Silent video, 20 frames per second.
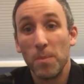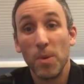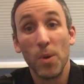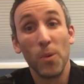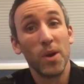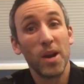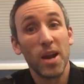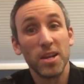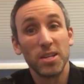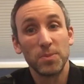
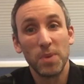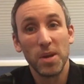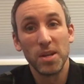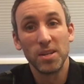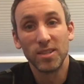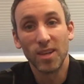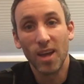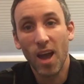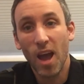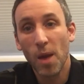But when I
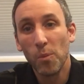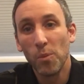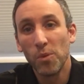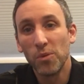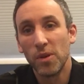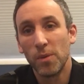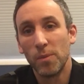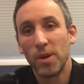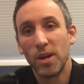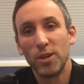spend time
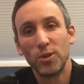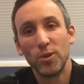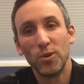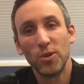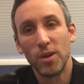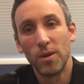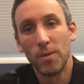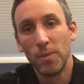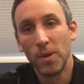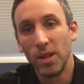with them and I show
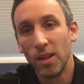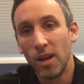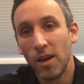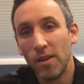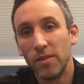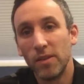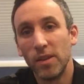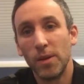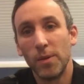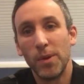them I
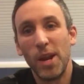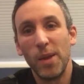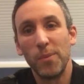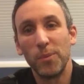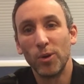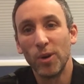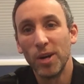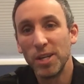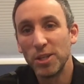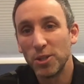love them and
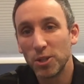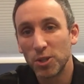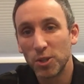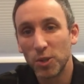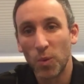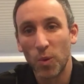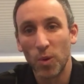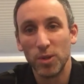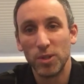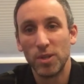I'm gracious
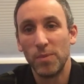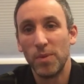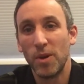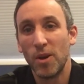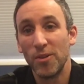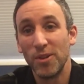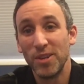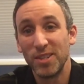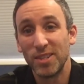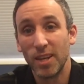towards them and
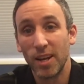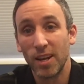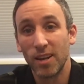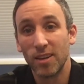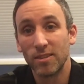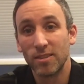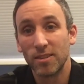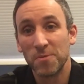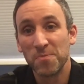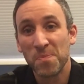all these
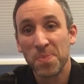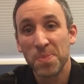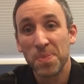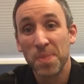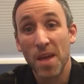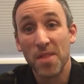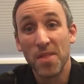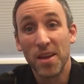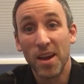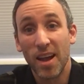things,
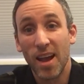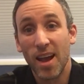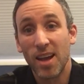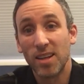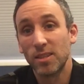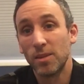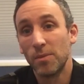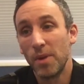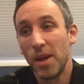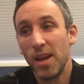and then I
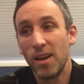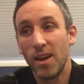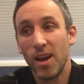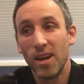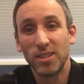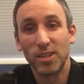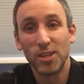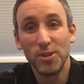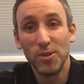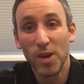ask them, hey
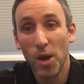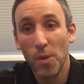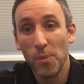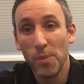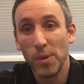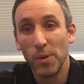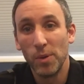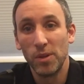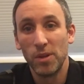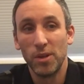guys, can you
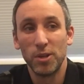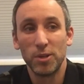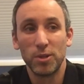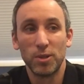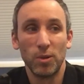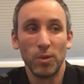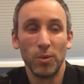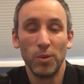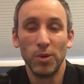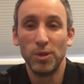help me with
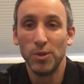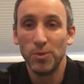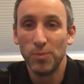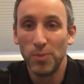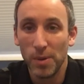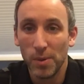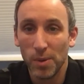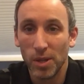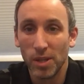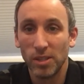this? Or would you
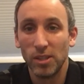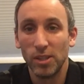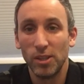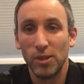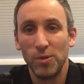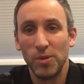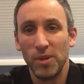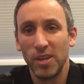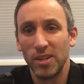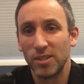be willing to
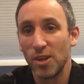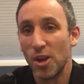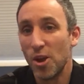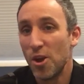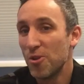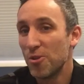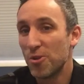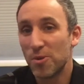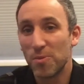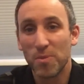do this?
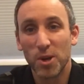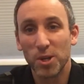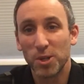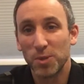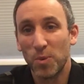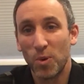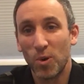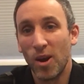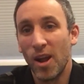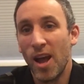They're
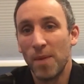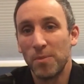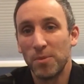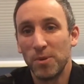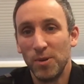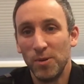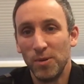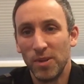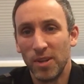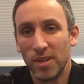much more apt
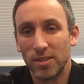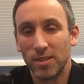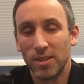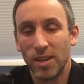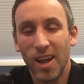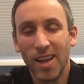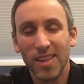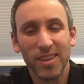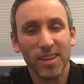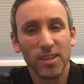to do things.
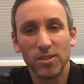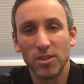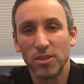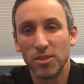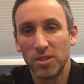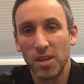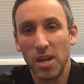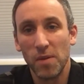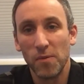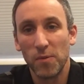And I think it's the
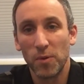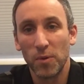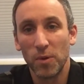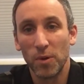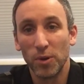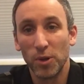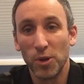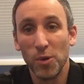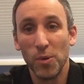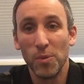same
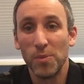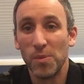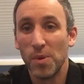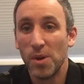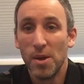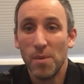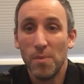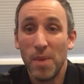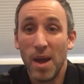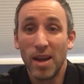for
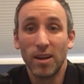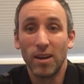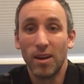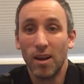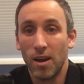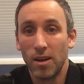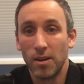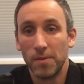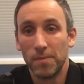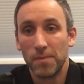
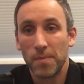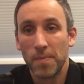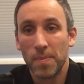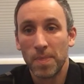mankind.